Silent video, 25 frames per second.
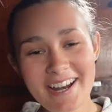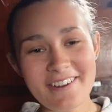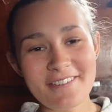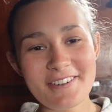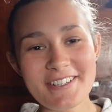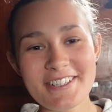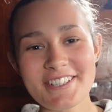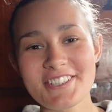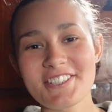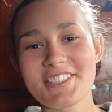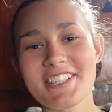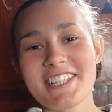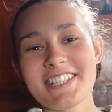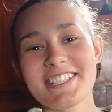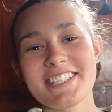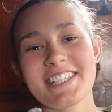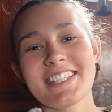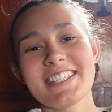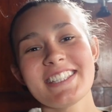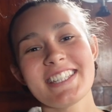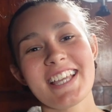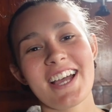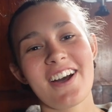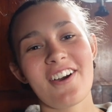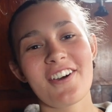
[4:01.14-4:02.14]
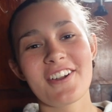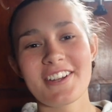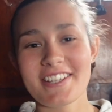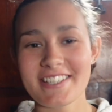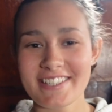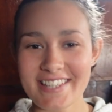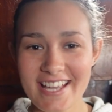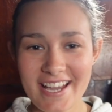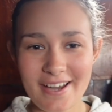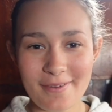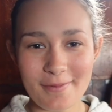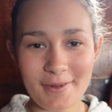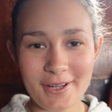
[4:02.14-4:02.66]
do we do dishes on a
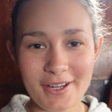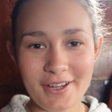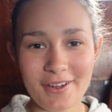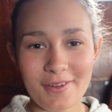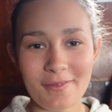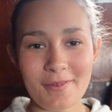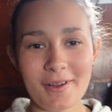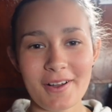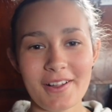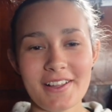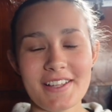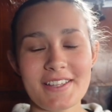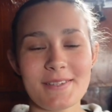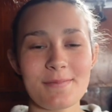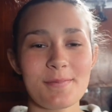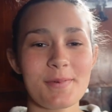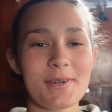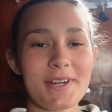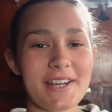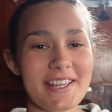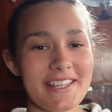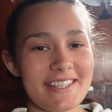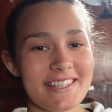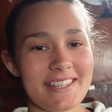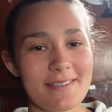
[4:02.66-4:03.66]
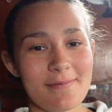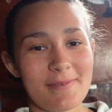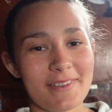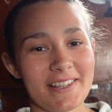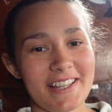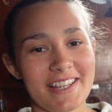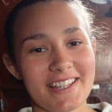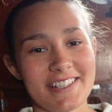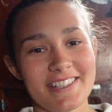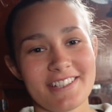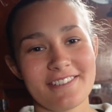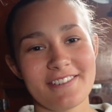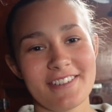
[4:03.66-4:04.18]
sailboat? Well, it's pretty
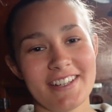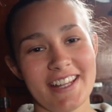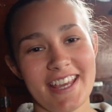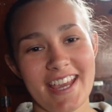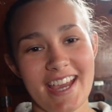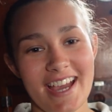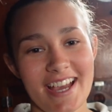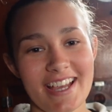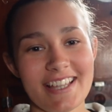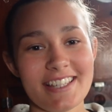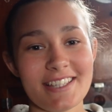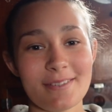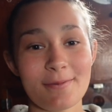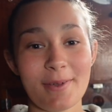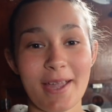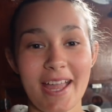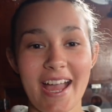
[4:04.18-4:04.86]
similar to in a house. We